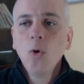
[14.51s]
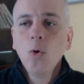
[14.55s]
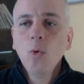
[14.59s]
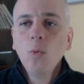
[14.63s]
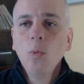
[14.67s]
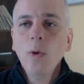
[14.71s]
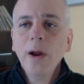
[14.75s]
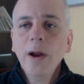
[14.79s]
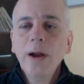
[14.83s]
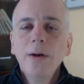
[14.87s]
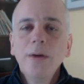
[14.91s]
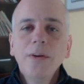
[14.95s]

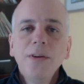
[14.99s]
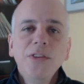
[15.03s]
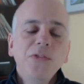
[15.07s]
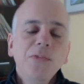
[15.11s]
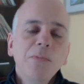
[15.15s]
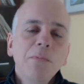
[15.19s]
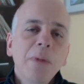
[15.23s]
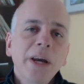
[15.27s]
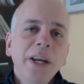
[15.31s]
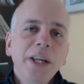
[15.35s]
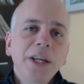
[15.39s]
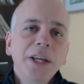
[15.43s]
where
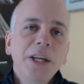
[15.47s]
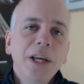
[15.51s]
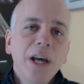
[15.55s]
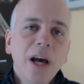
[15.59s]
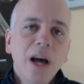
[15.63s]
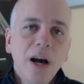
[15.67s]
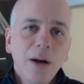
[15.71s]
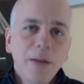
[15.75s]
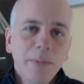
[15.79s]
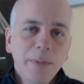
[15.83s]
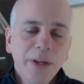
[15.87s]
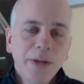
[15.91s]
is money
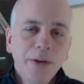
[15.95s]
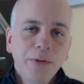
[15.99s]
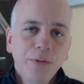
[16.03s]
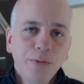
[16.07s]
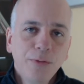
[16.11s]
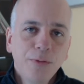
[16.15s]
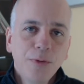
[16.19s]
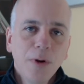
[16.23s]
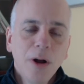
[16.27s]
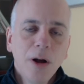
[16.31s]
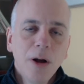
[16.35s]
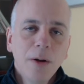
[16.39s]
coming
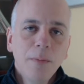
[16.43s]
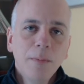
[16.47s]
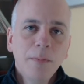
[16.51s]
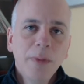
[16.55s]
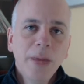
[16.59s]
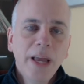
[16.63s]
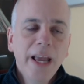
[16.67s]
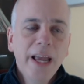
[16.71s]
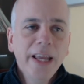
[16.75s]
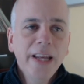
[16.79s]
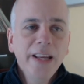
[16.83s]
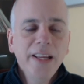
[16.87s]

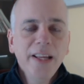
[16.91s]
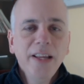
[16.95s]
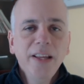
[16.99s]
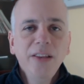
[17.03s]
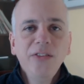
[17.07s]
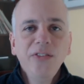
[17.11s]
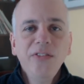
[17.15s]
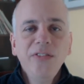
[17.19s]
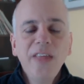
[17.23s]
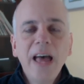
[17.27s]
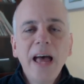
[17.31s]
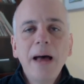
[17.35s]
from, and
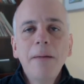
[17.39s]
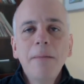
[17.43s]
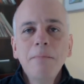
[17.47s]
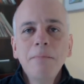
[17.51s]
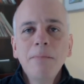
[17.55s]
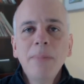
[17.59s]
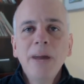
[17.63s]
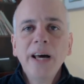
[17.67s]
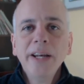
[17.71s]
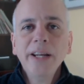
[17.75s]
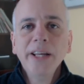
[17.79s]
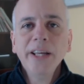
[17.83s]
is that
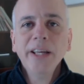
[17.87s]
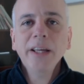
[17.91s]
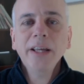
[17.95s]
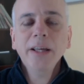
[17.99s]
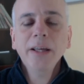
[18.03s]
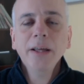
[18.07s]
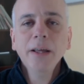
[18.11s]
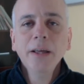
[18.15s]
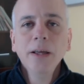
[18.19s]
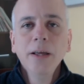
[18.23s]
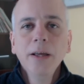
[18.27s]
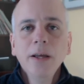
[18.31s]

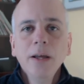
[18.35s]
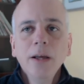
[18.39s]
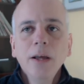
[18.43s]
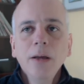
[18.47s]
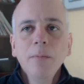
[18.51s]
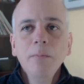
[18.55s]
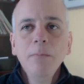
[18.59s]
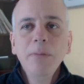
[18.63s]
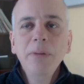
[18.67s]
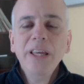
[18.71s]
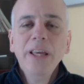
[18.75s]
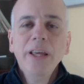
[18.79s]
money
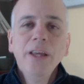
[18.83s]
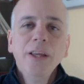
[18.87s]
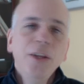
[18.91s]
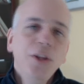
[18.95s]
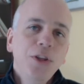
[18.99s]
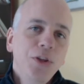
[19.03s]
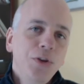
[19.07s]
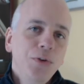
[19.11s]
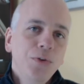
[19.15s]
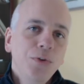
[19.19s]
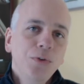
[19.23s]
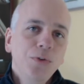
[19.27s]
being
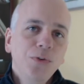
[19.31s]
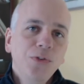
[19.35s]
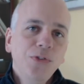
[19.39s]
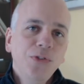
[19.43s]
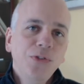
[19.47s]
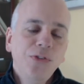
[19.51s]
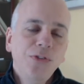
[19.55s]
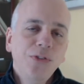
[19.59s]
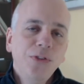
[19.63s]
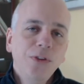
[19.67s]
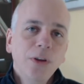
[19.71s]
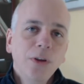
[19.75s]

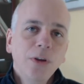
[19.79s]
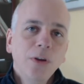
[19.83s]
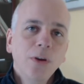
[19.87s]
used